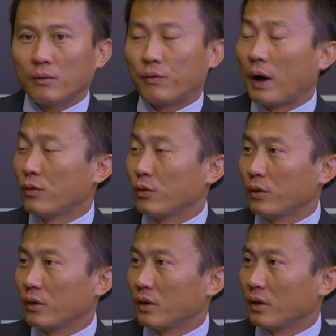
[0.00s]
Once
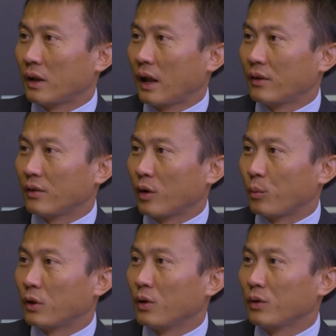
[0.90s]
you let this
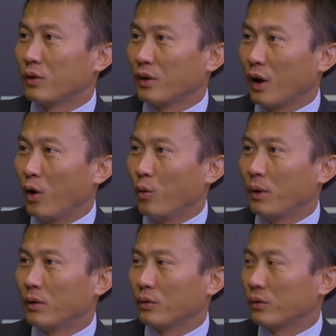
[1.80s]
opportunity
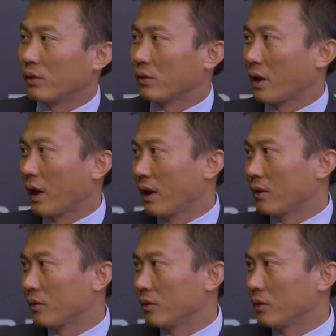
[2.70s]
open to these
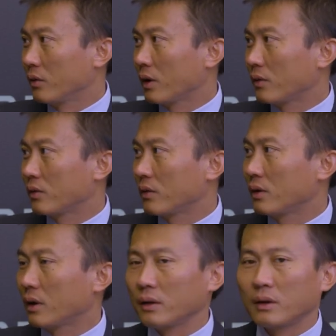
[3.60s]
kids, you can see
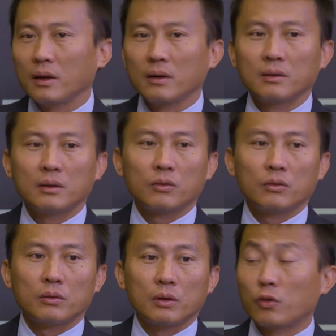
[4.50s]
that
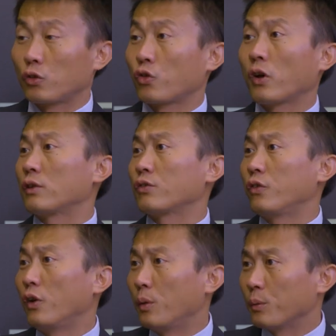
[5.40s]
they just
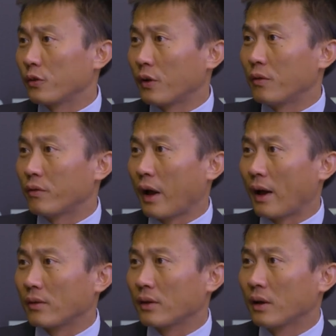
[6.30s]
transform so
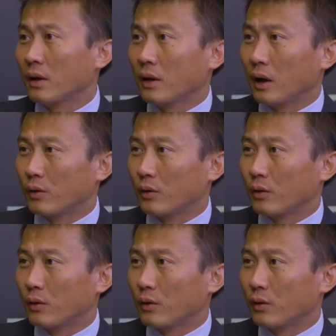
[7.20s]
fast. I